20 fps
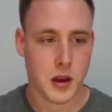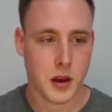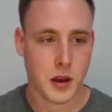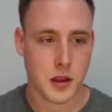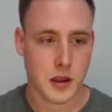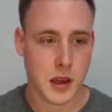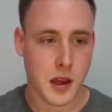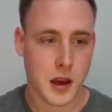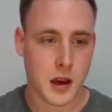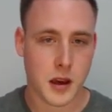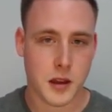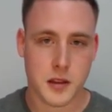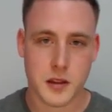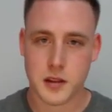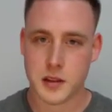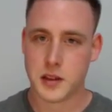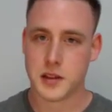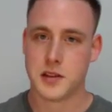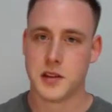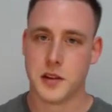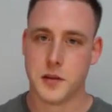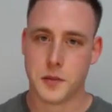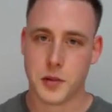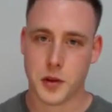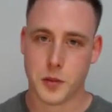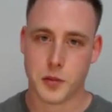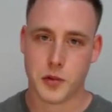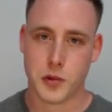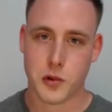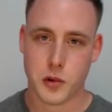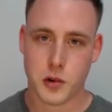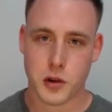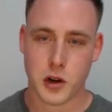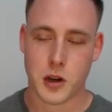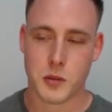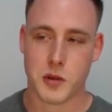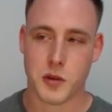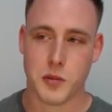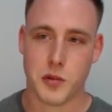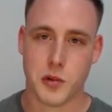yeah, I think that's it for the
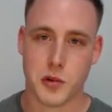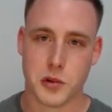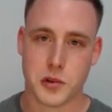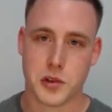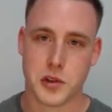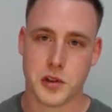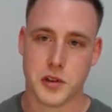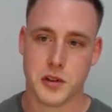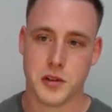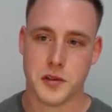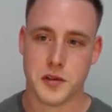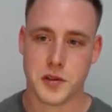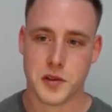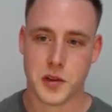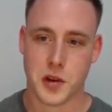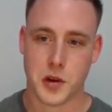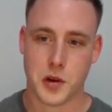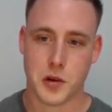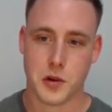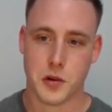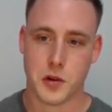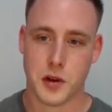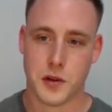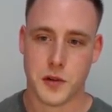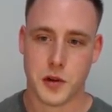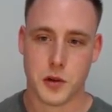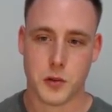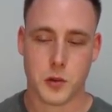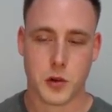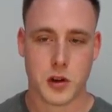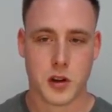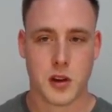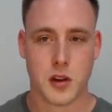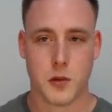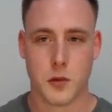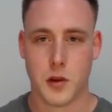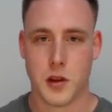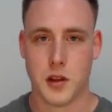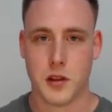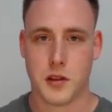programming portion. So if you're working
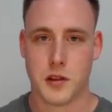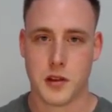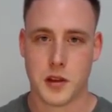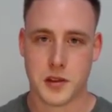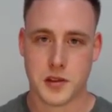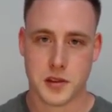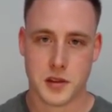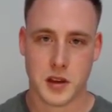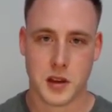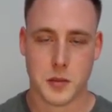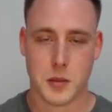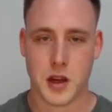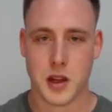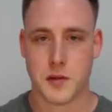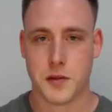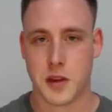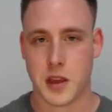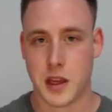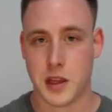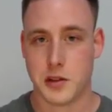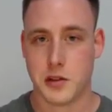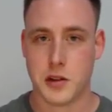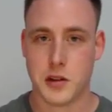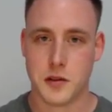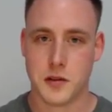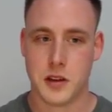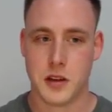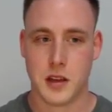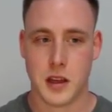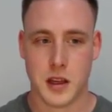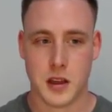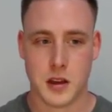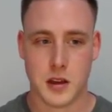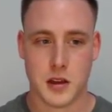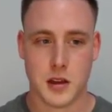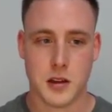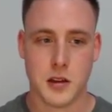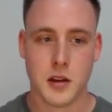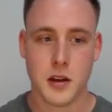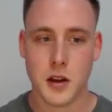with a slight modification of the
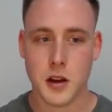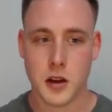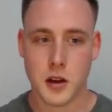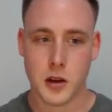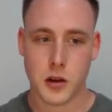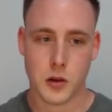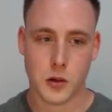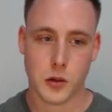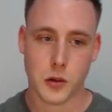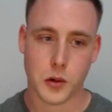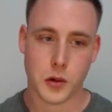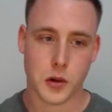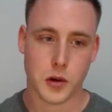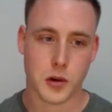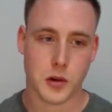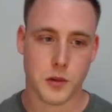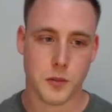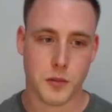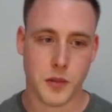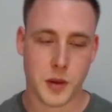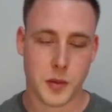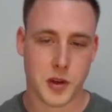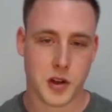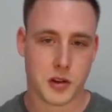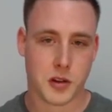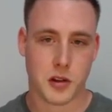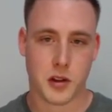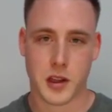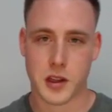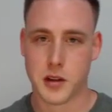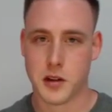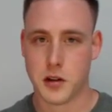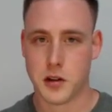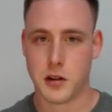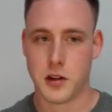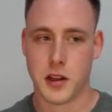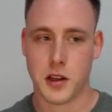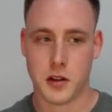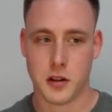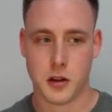data, or maybe you're collecting your
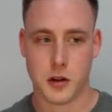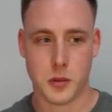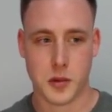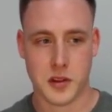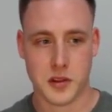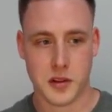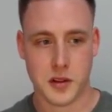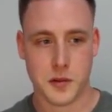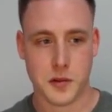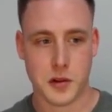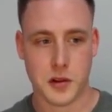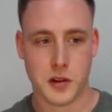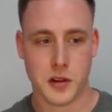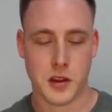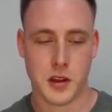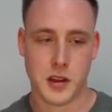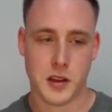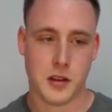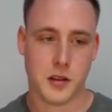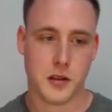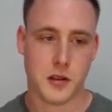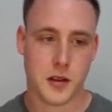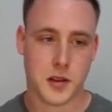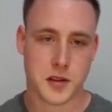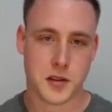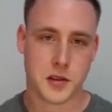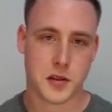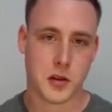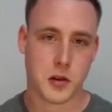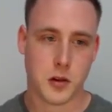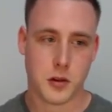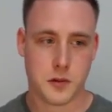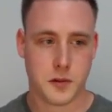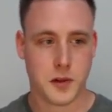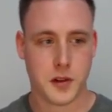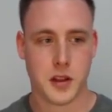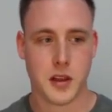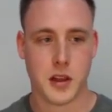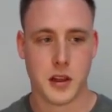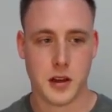data a little bit differently, this is
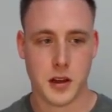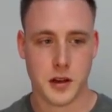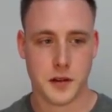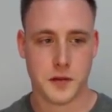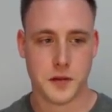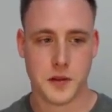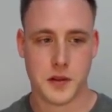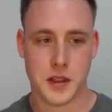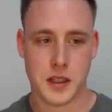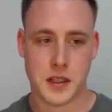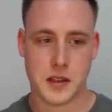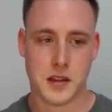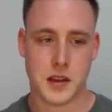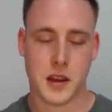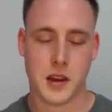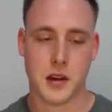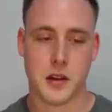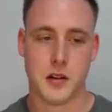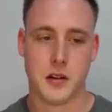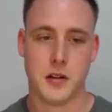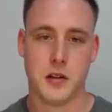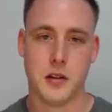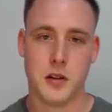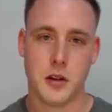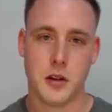hopefully enough detail